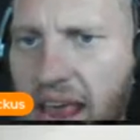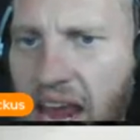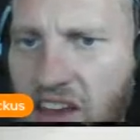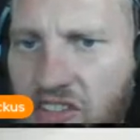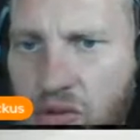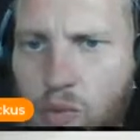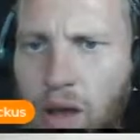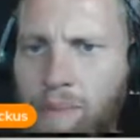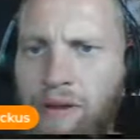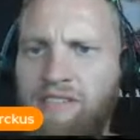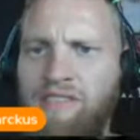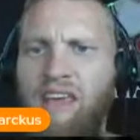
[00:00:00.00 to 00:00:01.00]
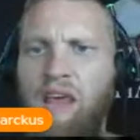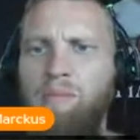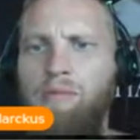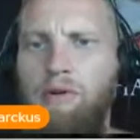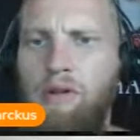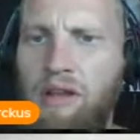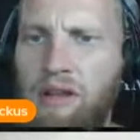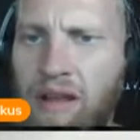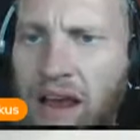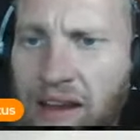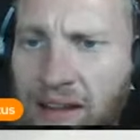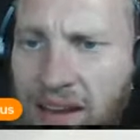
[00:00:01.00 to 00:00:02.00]
ancient weapons capable of
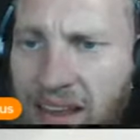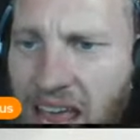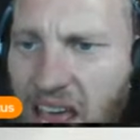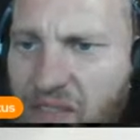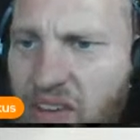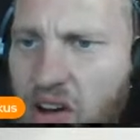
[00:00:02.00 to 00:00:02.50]
annihilating heavy